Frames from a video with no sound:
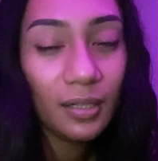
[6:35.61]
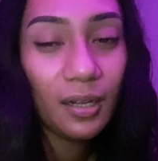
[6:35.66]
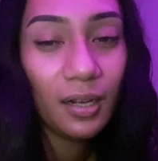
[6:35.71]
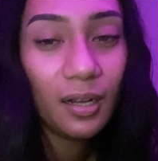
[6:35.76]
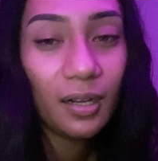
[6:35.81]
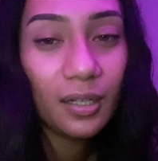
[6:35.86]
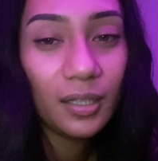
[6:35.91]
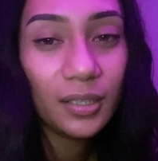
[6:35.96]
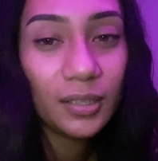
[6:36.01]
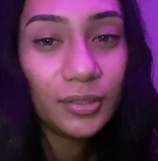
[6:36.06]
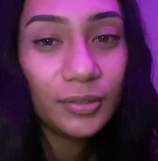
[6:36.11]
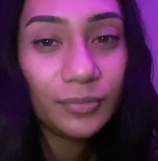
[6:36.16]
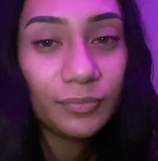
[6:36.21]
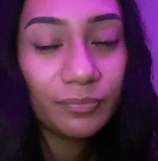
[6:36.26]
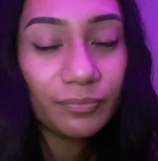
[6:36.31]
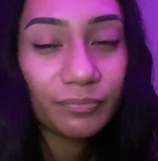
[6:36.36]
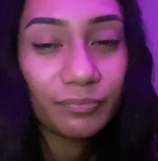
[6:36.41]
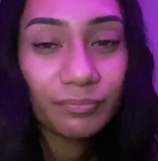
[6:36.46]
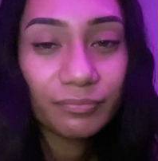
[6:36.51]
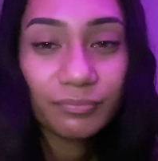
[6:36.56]

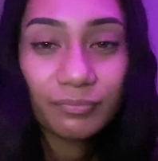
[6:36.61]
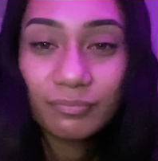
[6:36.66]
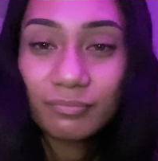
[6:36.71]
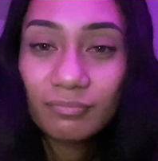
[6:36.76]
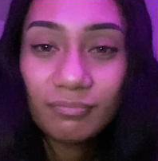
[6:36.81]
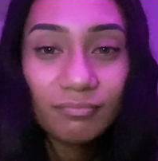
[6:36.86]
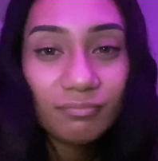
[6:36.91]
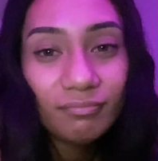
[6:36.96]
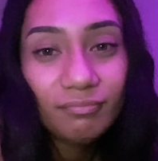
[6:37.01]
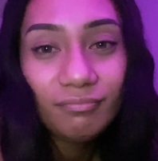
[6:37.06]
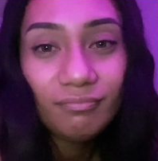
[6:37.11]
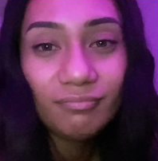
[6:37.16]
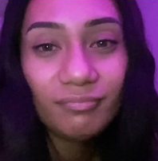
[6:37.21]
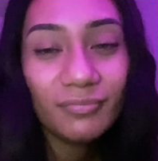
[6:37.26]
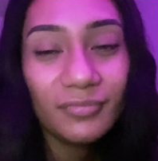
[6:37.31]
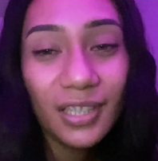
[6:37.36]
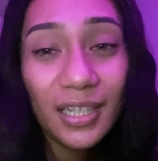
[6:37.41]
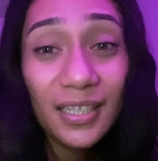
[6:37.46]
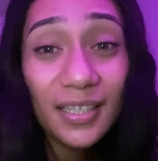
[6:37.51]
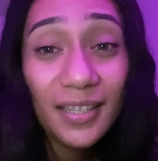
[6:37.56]
Um,
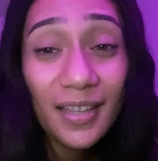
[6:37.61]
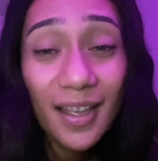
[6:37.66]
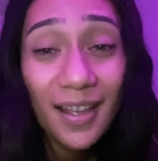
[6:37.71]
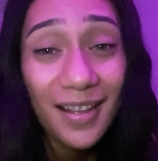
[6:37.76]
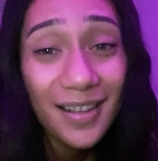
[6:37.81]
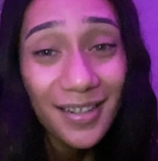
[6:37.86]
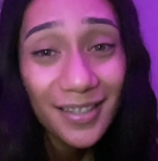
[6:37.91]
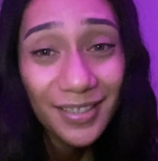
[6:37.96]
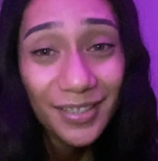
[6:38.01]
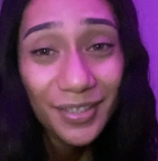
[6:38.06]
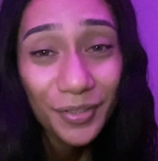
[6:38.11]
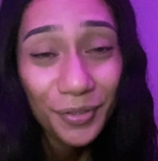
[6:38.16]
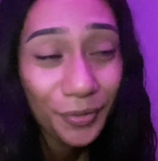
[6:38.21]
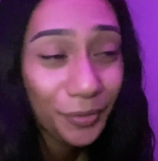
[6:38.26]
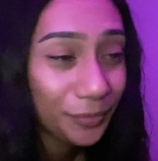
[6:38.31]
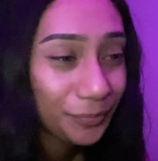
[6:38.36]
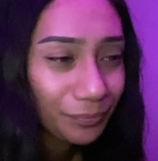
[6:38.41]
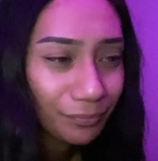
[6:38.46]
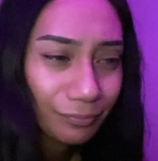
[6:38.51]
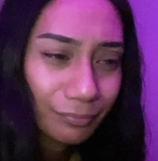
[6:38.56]
yeah,
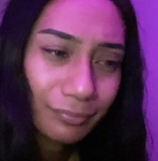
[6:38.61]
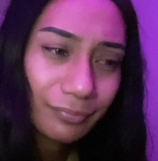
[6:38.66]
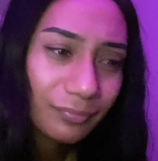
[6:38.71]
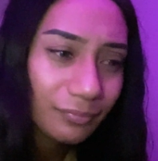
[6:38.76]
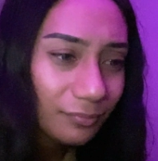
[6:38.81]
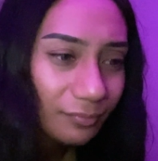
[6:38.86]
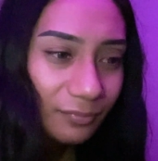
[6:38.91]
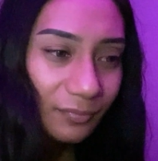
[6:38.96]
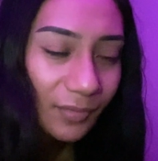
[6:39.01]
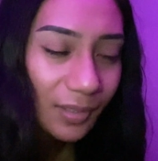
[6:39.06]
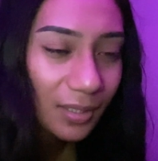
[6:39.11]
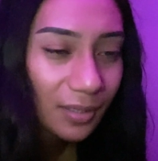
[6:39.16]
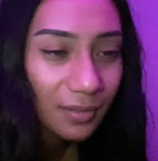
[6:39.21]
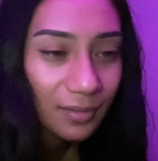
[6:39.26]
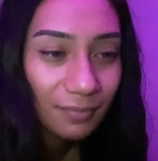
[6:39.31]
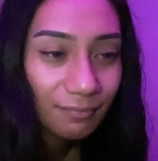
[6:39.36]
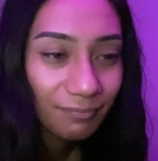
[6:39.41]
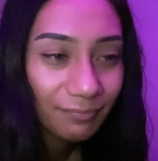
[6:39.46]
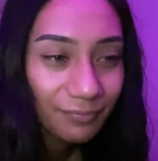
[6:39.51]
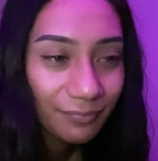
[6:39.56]
so
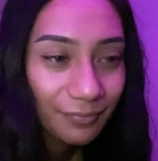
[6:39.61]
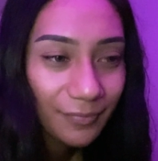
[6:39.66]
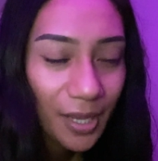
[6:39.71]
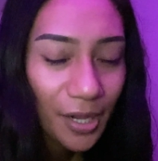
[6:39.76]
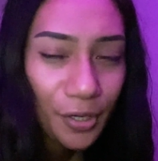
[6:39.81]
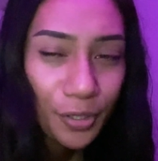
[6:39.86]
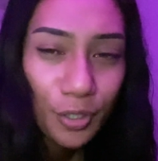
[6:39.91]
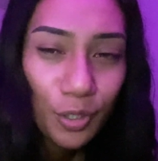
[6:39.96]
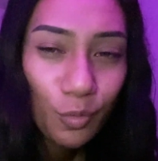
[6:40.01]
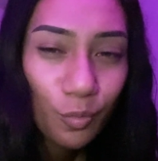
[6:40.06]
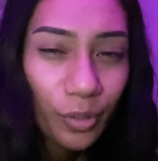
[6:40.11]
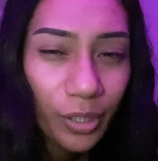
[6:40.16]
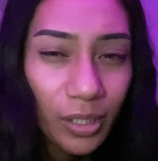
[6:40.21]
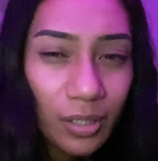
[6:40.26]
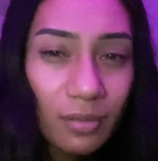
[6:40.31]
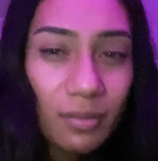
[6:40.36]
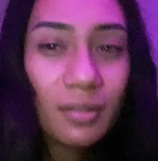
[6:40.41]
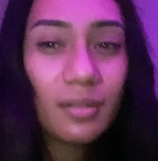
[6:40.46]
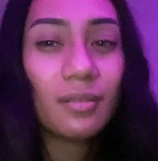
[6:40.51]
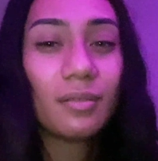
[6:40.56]
I don't know what
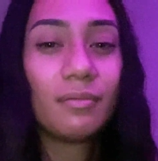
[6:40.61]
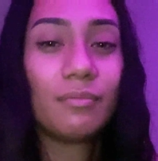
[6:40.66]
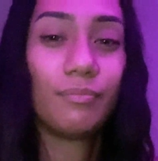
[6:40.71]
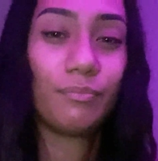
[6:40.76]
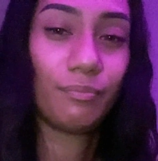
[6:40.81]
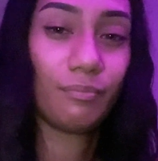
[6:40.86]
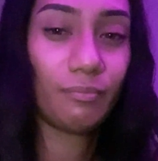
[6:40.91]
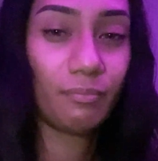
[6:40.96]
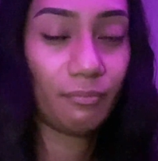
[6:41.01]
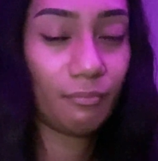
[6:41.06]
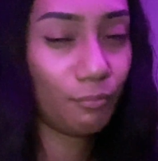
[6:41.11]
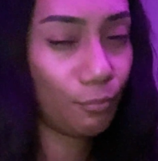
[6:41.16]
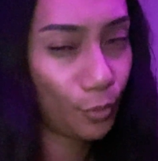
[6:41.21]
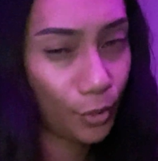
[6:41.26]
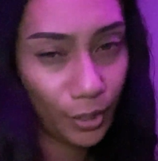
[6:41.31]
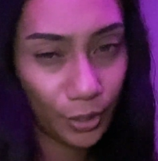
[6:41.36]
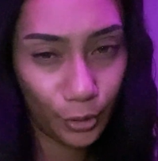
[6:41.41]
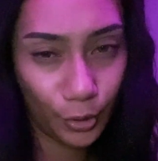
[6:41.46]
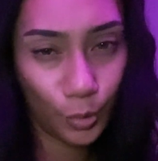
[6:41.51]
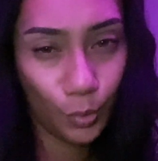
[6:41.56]
else
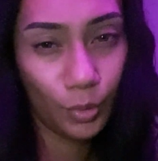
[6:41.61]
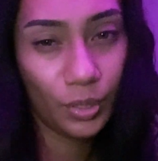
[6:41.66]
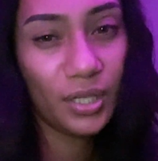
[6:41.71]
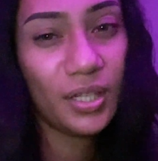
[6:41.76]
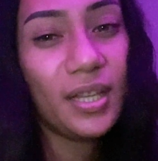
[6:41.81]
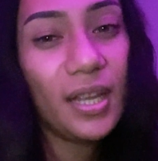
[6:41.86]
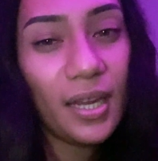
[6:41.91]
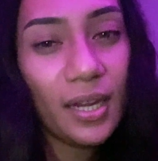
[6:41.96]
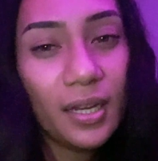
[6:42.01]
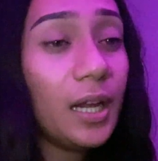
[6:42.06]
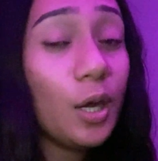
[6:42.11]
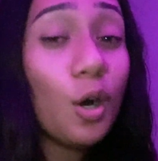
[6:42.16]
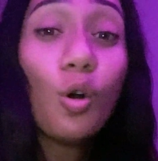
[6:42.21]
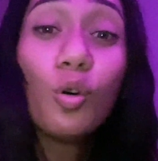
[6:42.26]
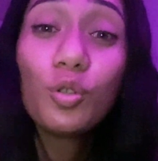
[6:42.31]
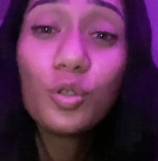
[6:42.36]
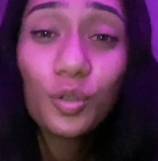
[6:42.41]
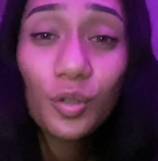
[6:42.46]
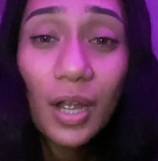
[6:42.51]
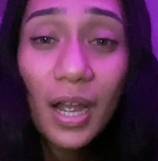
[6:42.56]
more to say. I
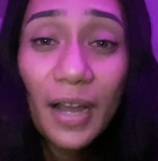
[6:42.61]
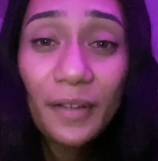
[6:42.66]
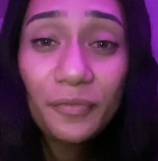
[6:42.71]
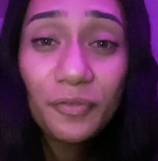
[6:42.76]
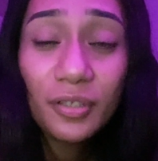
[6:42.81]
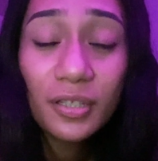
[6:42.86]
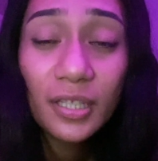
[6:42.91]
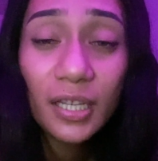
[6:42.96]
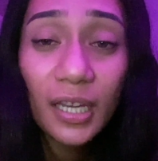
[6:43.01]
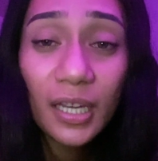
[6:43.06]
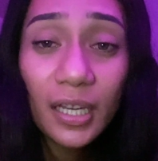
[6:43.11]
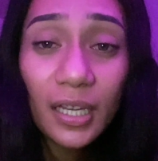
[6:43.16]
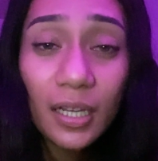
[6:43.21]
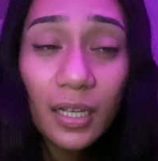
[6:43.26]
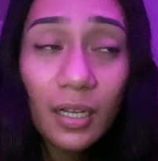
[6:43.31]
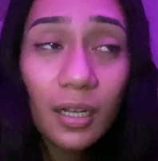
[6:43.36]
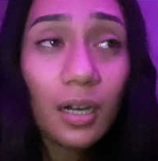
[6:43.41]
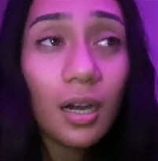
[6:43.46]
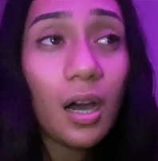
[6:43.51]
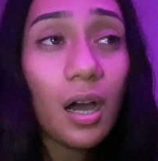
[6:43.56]
also have to take
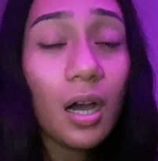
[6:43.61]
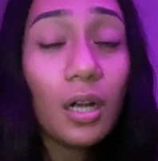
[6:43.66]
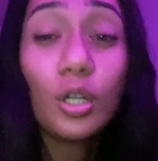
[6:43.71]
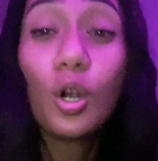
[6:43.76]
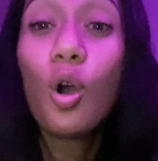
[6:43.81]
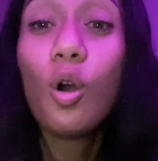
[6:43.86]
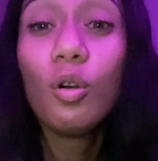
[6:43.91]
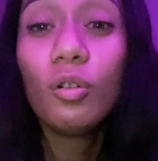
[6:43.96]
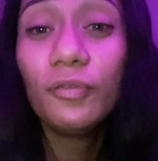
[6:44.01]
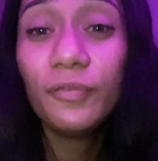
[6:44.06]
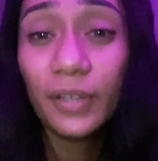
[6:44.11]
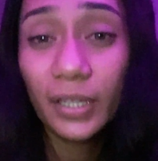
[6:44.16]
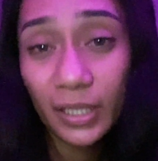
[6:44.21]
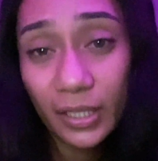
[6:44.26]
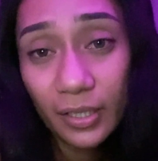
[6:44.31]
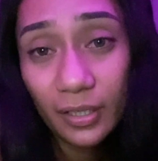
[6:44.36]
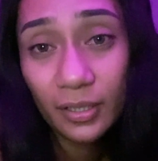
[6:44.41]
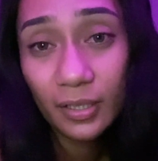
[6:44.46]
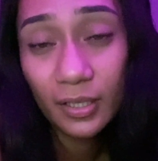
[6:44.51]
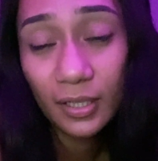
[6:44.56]
a
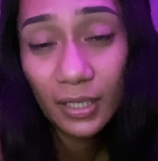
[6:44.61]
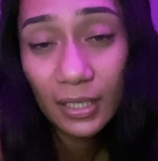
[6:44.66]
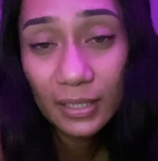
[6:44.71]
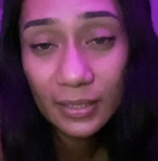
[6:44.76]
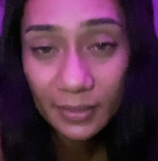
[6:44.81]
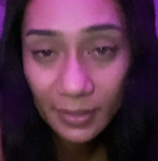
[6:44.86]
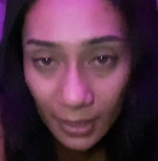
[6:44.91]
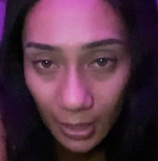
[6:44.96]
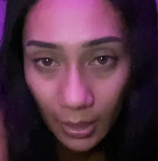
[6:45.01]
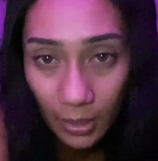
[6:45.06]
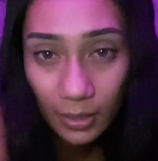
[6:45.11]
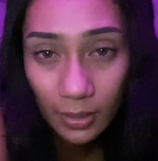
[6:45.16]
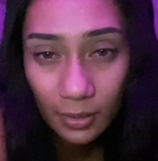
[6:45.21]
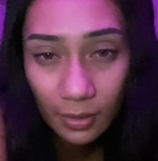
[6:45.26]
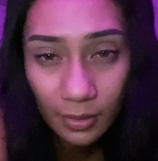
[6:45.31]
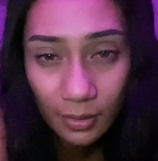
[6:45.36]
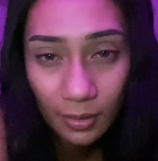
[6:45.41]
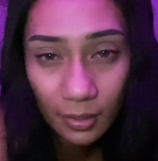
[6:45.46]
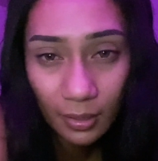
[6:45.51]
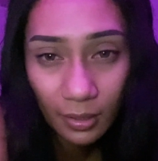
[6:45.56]
COVID
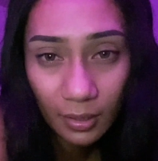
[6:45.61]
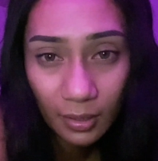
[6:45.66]
test.